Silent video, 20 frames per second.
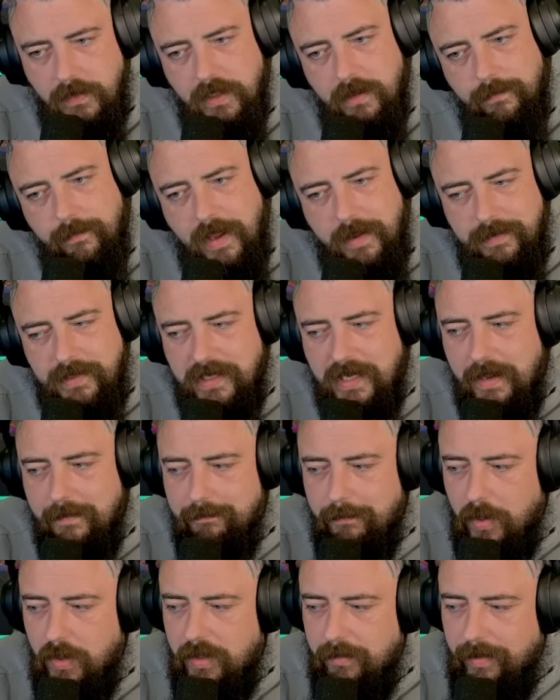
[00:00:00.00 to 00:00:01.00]
Maybe you get
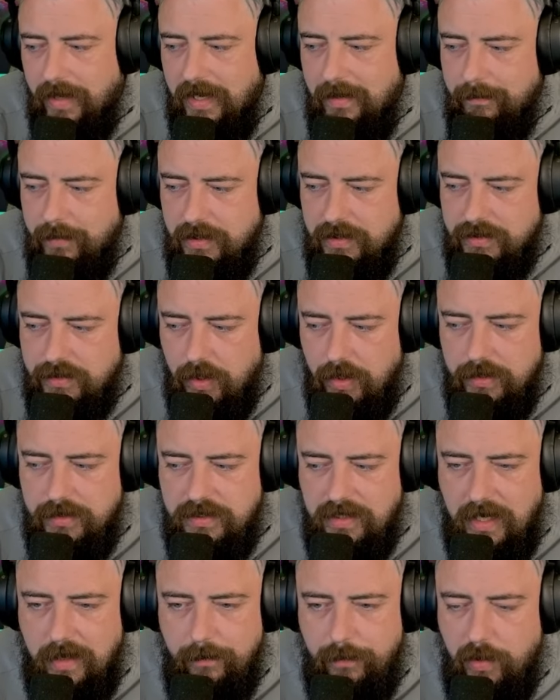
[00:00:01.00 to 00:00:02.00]
money back, but it's hard
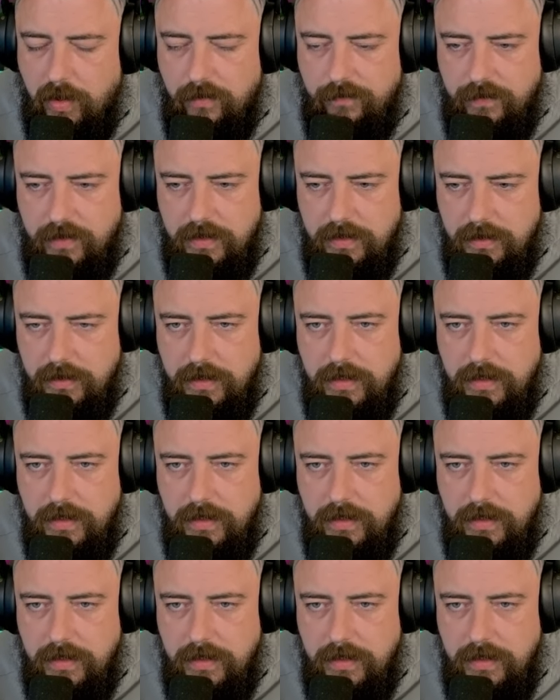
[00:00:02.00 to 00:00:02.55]
to get profit.